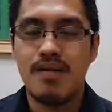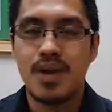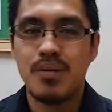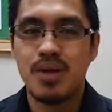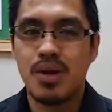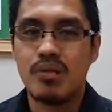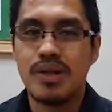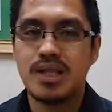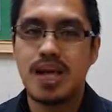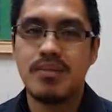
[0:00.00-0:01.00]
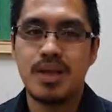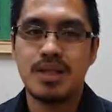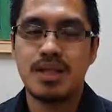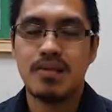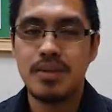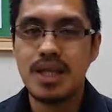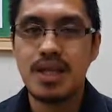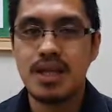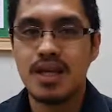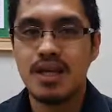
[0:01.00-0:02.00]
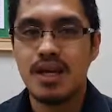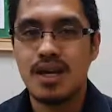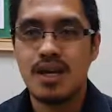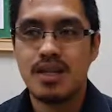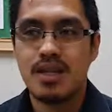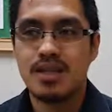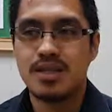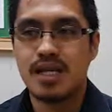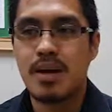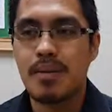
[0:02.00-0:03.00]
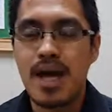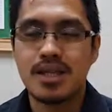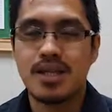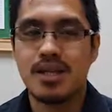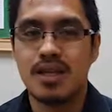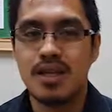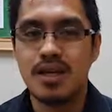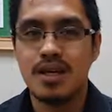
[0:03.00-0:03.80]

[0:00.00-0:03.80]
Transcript: they would always have this ability, this capacity,